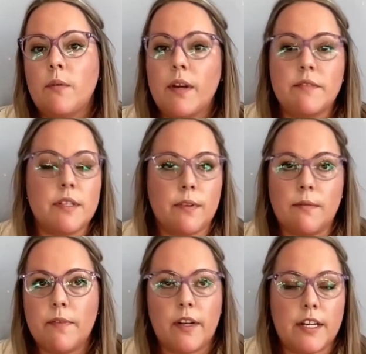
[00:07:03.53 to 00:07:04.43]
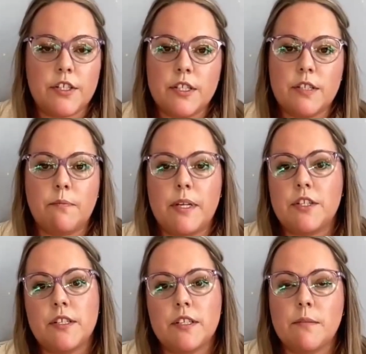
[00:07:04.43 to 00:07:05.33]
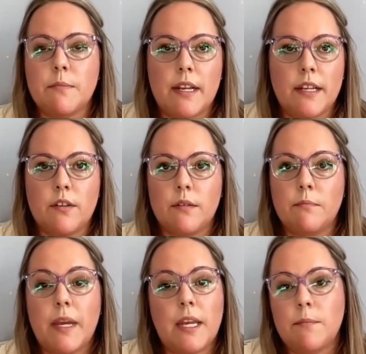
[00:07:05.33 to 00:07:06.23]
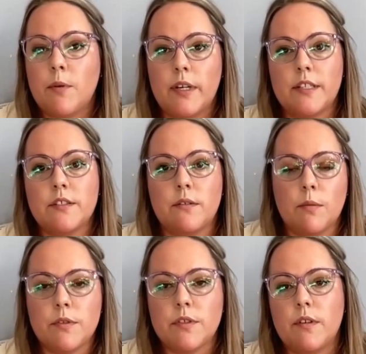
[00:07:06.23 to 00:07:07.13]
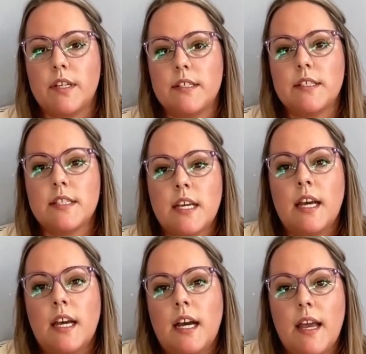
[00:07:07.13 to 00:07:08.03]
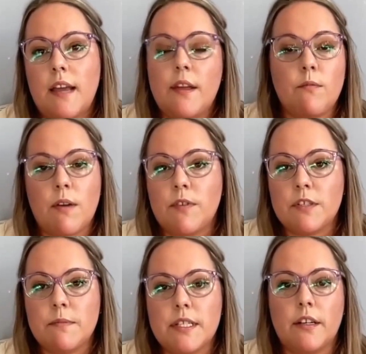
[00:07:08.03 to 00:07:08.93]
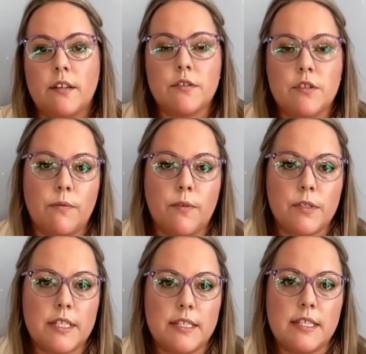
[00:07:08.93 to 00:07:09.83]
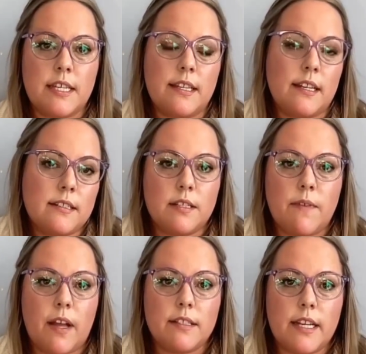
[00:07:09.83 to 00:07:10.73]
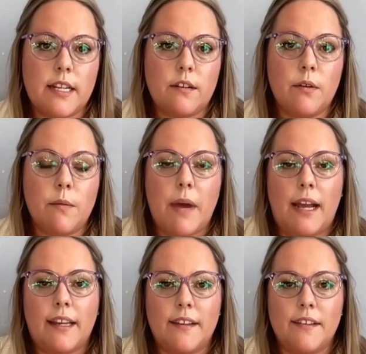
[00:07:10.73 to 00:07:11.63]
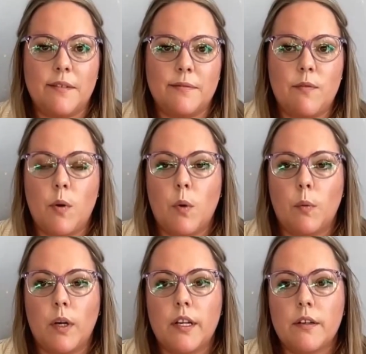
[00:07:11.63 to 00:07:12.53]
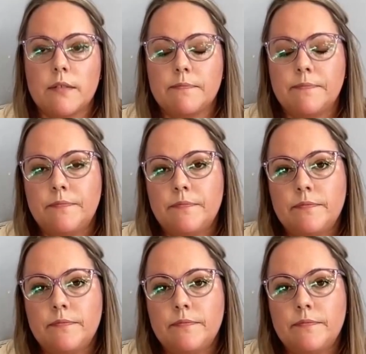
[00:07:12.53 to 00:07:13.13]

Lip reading: We have different variations of pitches depending on pain points or personas, and then reference materials so folks can see that it's validated on the back end of what we're working on.